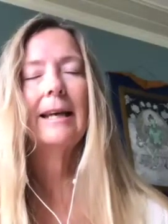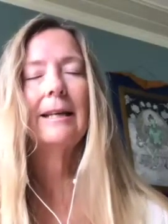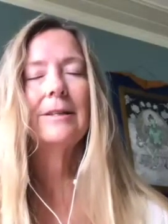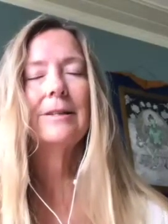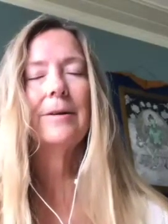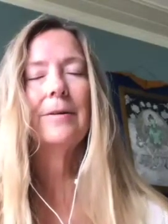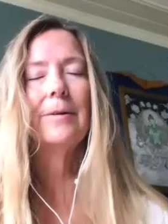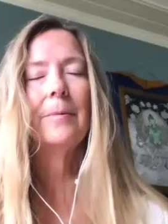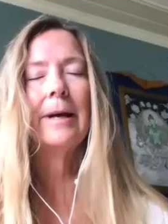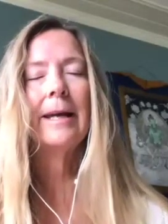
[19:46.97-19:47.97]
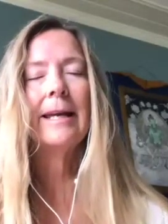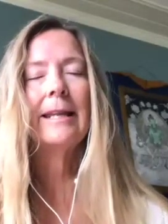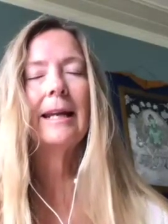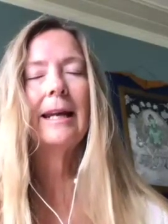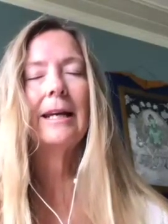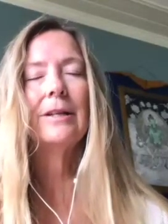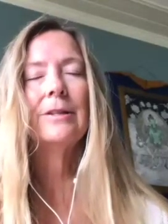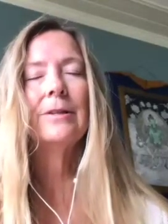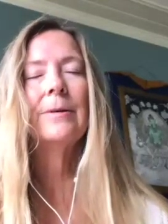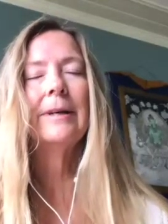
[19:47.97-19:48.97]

And so the way that I do